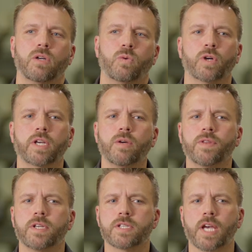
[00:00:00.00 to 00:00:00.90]
Working
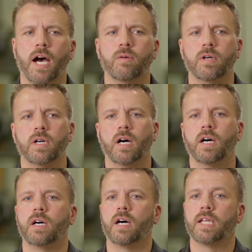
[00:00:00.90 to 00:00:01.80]
with Yaskawa
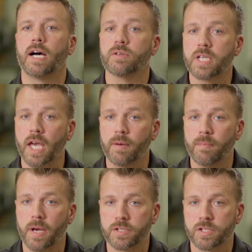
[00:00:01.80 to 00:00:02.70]
uh, allows
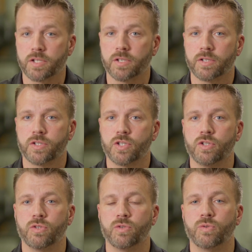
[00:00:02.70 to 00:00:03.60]
CAMaster
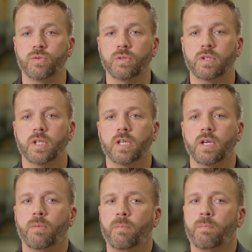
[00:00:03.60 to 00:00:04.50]
to
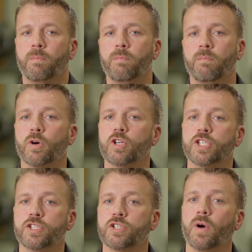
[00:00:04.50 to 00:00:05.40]
merge
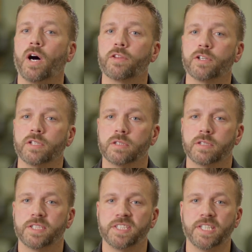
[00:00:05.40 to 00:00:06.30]
into other
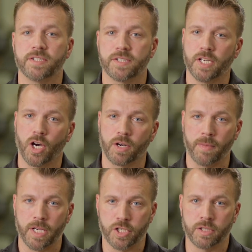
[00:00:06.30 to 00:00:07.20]
CNC
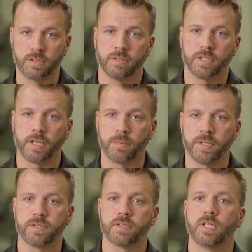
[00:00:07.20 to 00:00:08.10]
automation
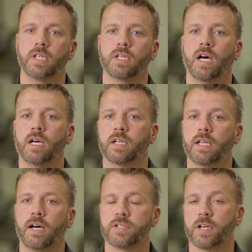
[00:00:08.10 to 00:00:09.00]
segments. Uh, it
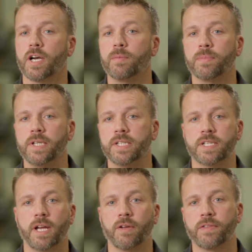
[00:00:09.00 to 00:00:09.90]
allows our company
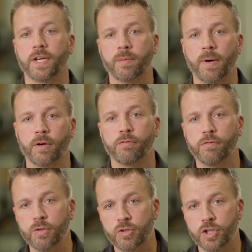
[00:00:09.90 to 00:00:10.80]
to now think about
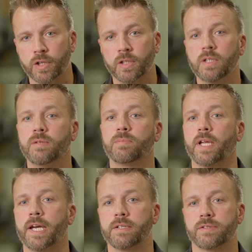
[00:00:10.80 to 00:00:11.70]
future
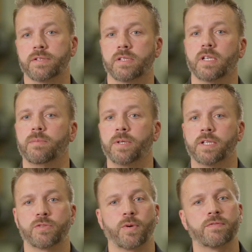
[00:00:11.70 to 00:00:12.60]
plans
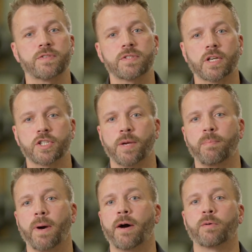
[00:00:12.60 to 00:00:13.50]
because we have such a
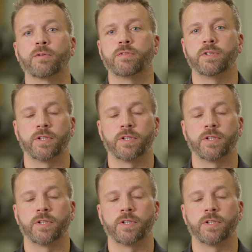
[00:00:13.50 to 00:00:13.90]
powerful